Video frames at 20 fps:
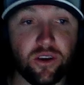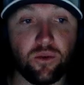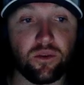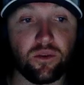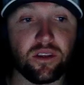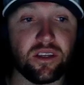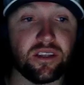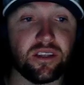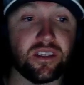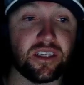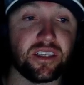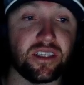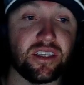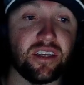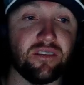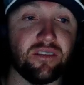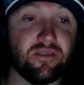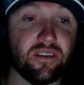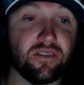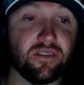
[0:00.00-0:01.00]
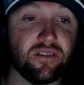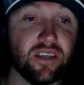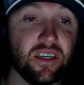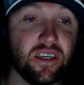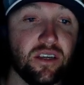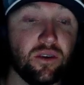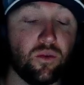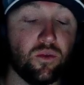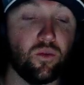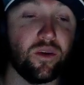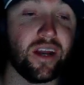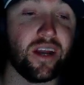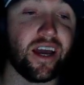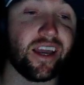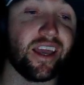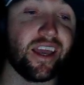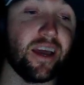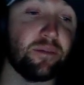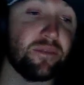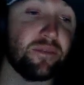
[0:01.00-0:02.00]
with the 1650, when I
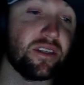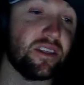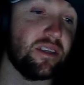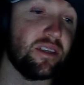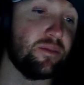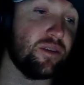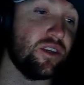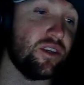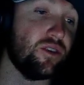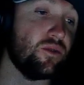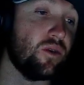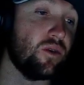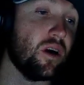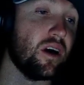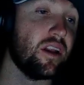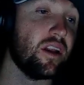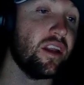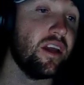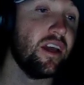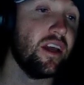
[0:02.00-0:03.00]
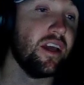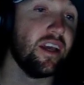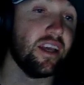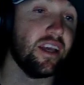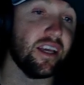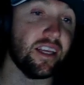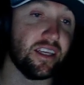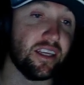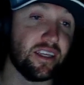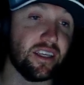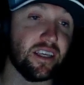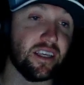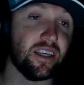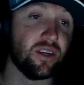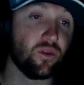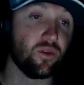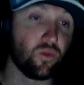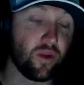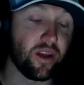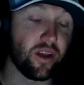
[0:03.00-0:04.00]
kept the CPU on, it did
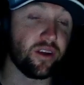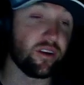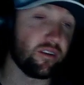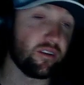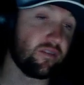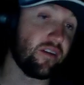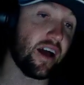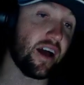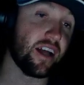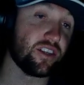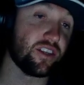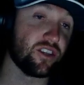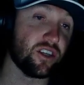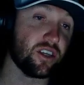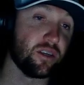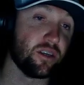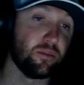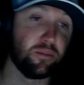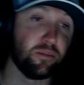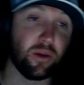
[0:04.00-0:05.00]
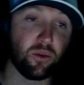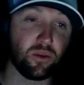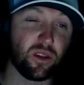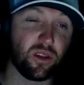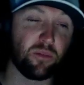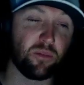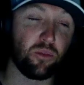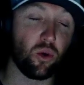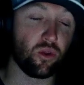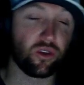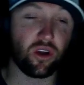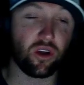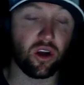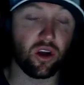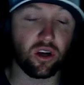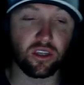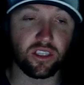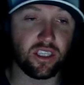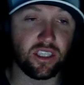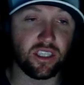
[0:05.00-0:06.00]
render faster. But with both
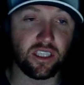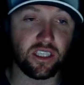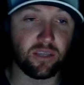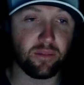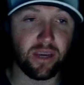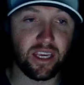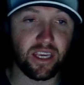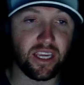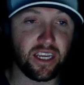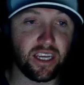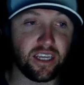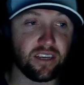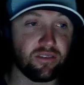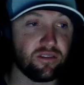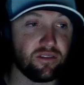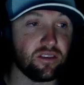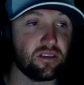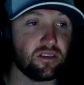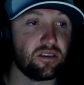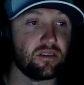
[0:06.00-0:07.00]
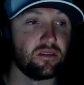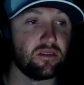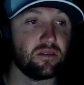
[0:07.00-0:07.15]
cards, it didn't make any difference.